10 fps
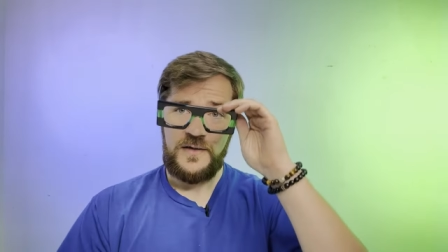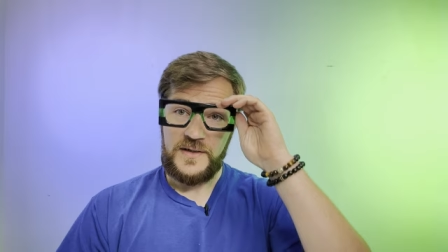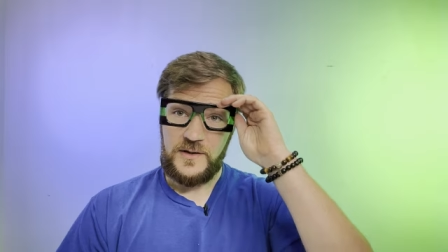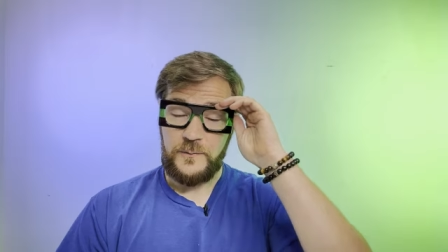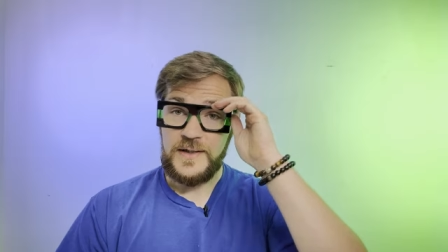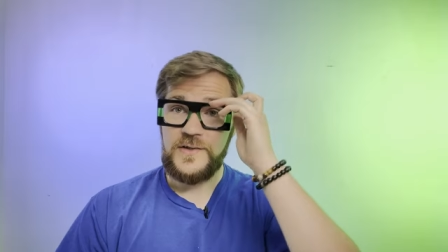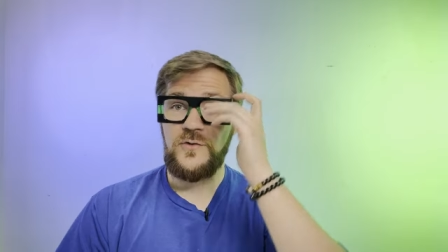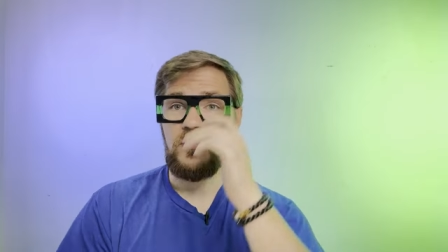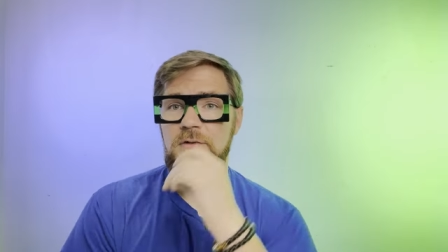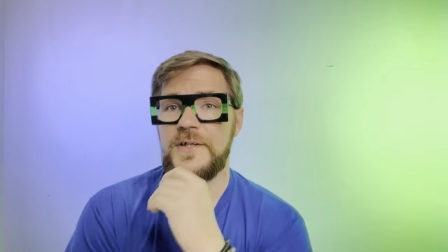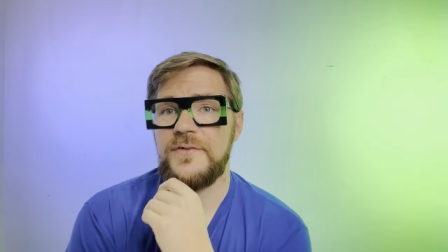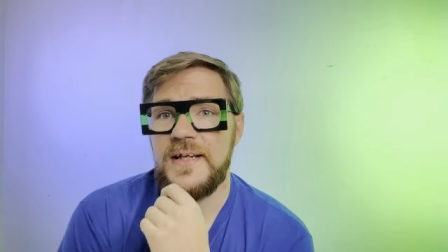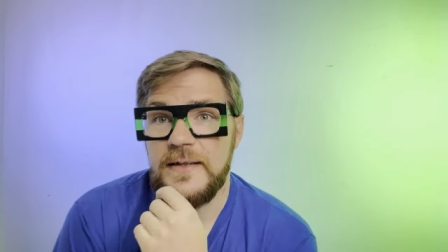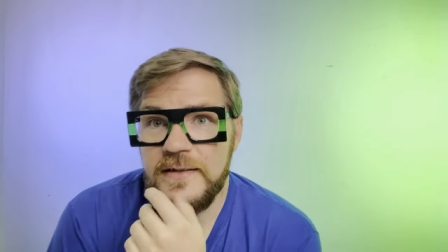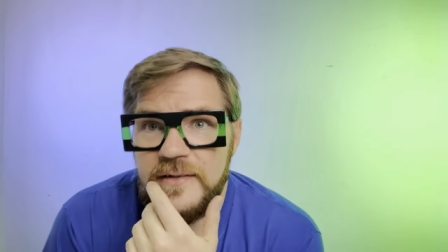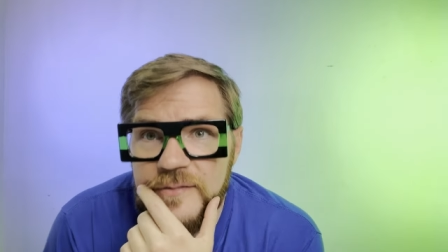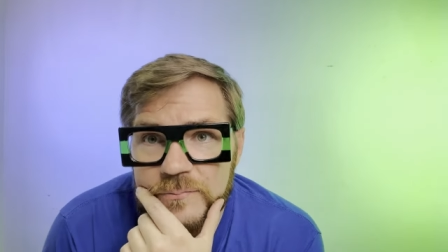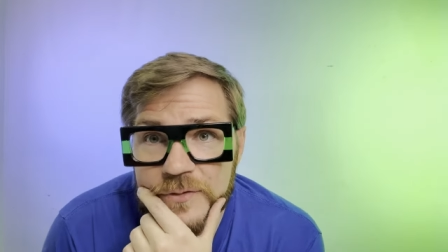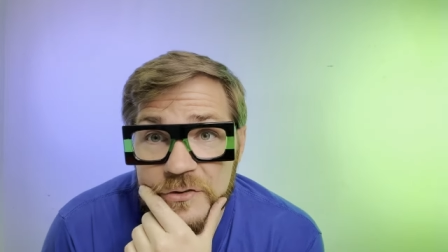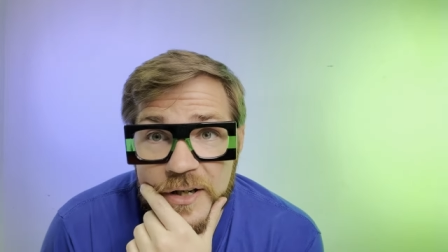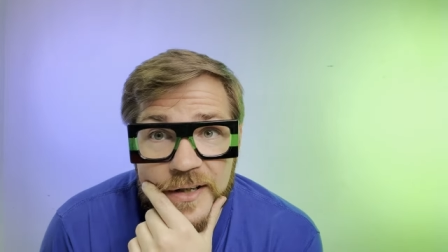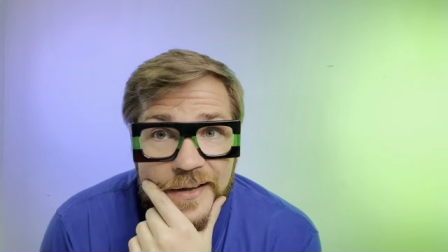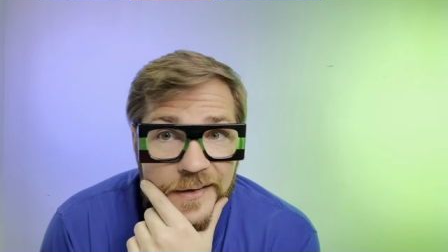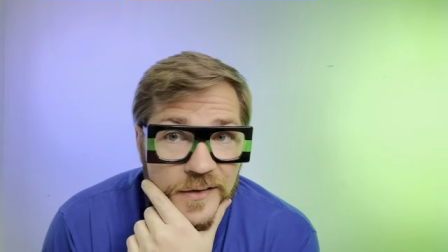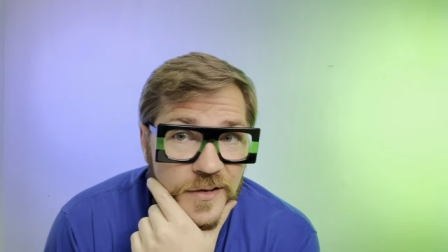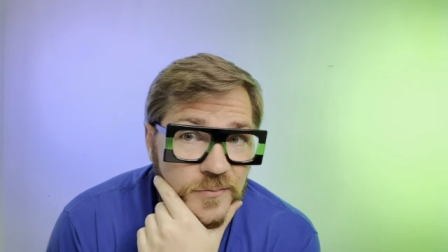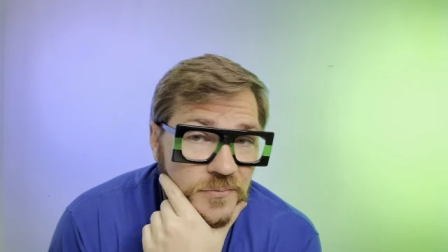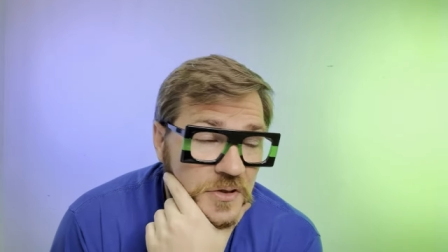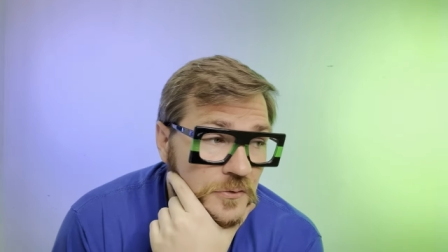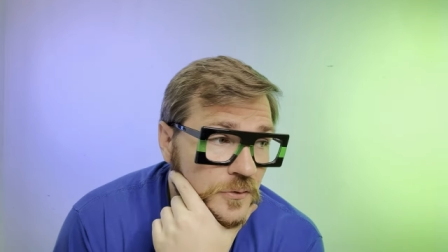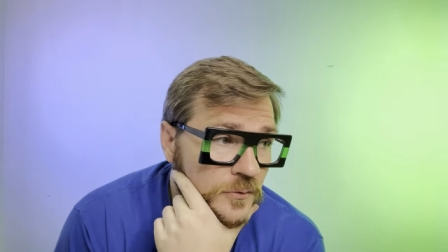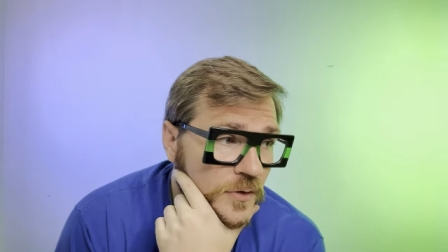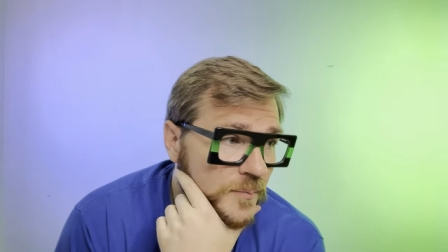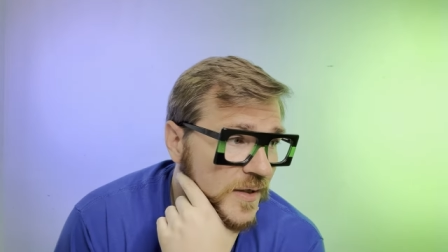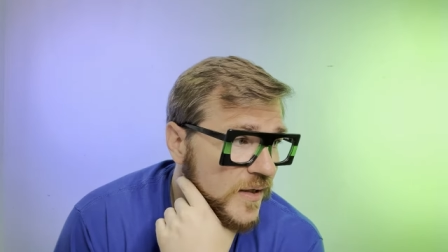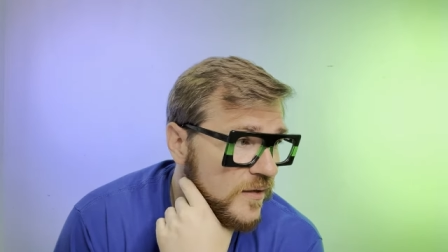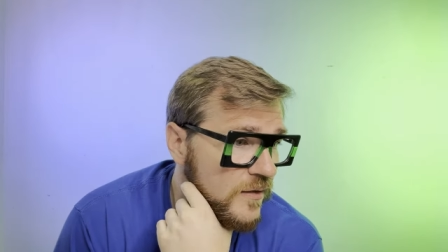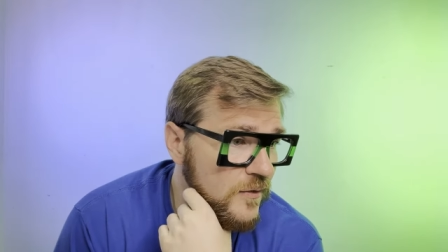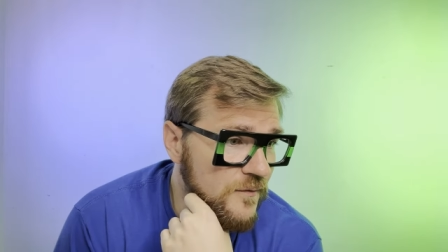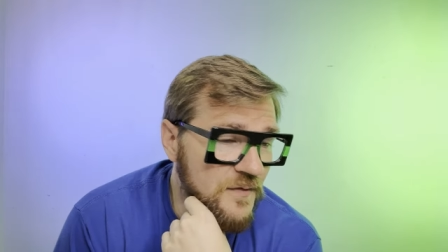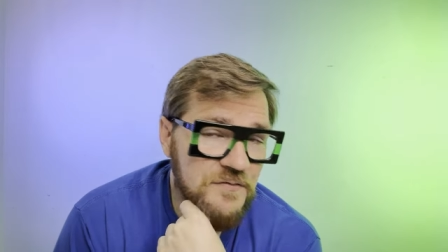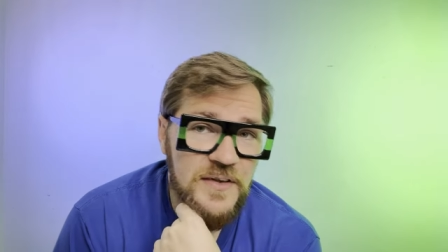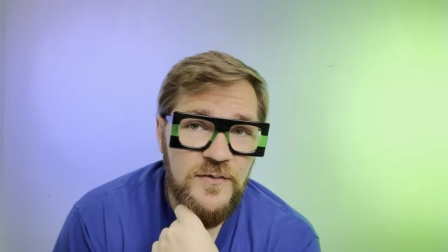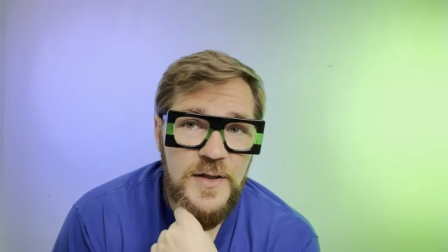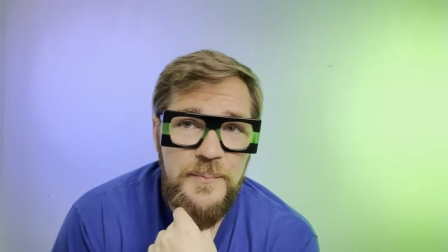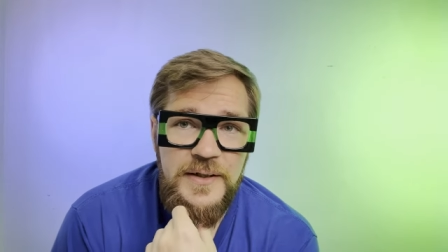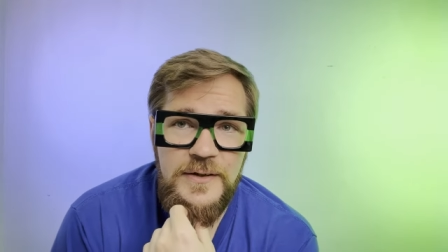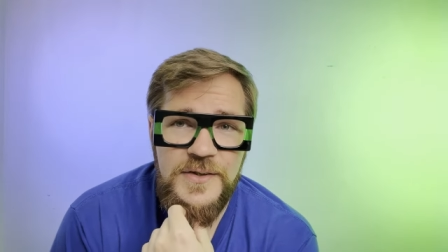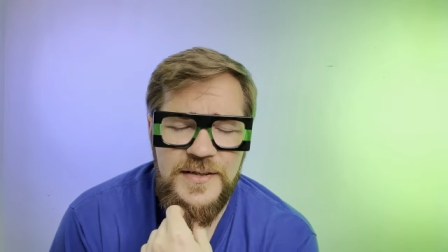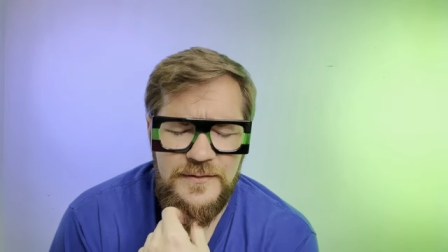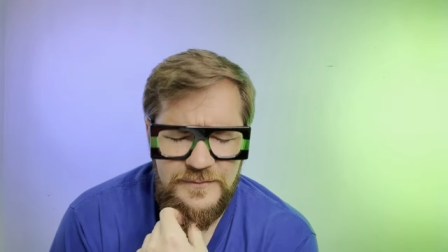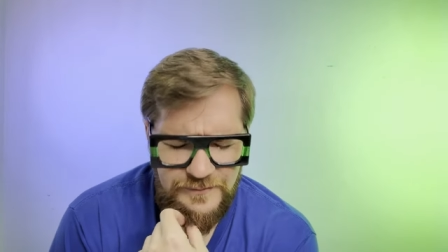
So when it's a quarter, do you get it? Do you not get it? Do you update your 53 pairs?